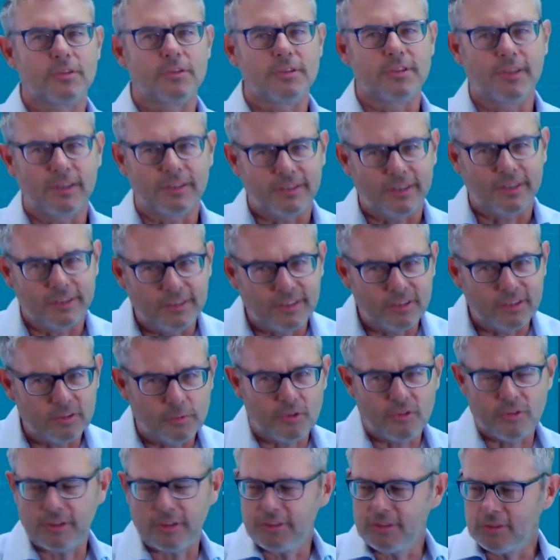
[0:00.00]
attendees
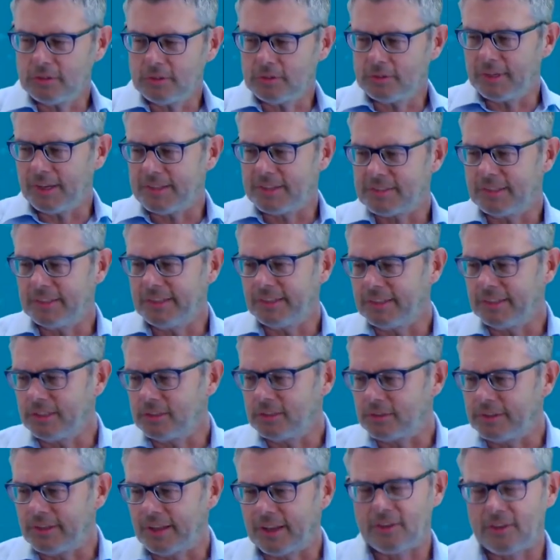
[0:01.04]
which are new to us, a little
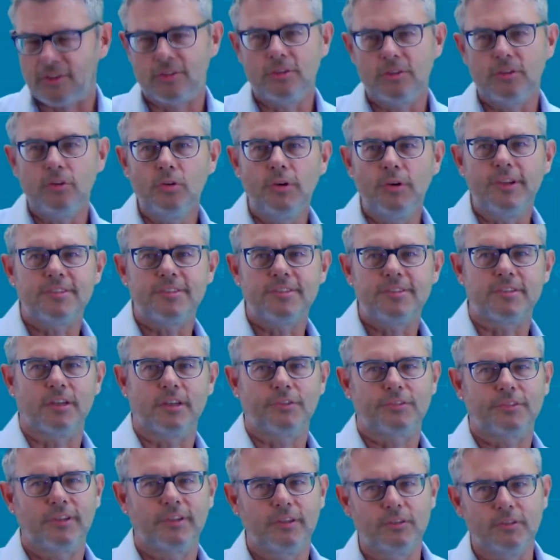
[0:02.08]
introduction. Who is
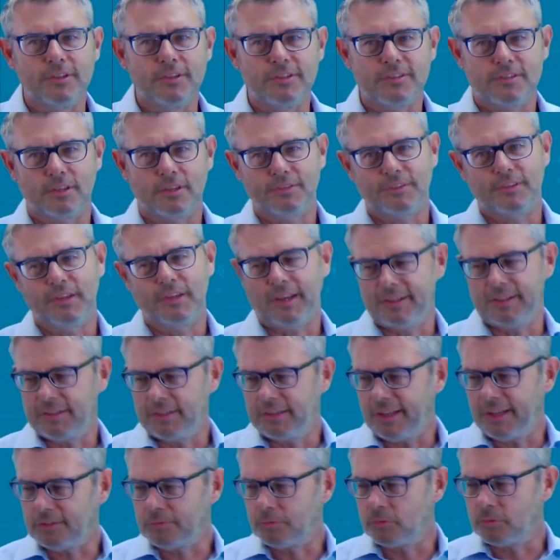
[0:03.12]
Softing? Who is Softing IT
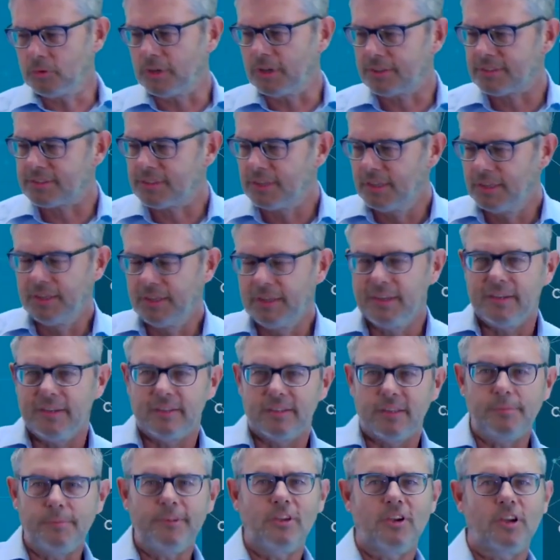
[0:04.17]
Networks?
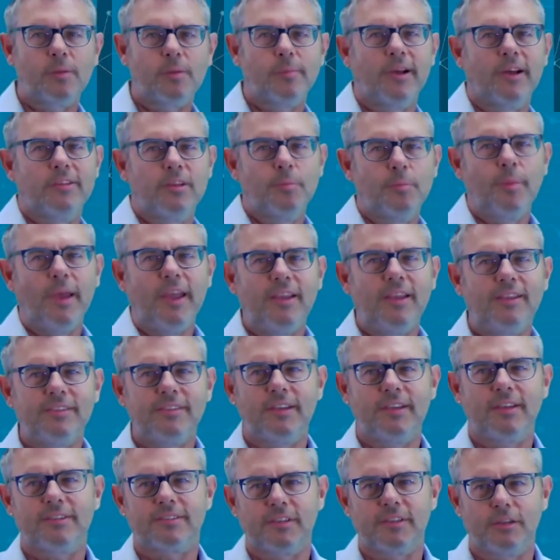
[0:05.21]
Then we talk about the
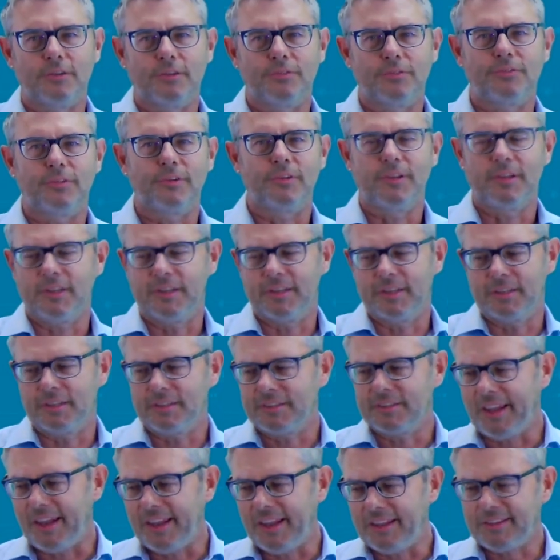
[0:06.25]
basics of
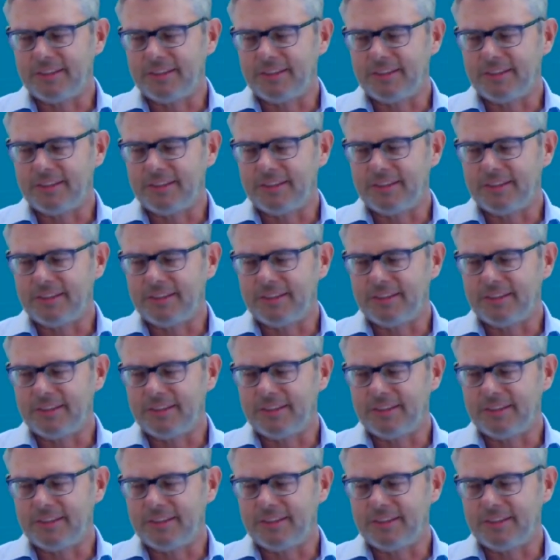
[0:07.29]
data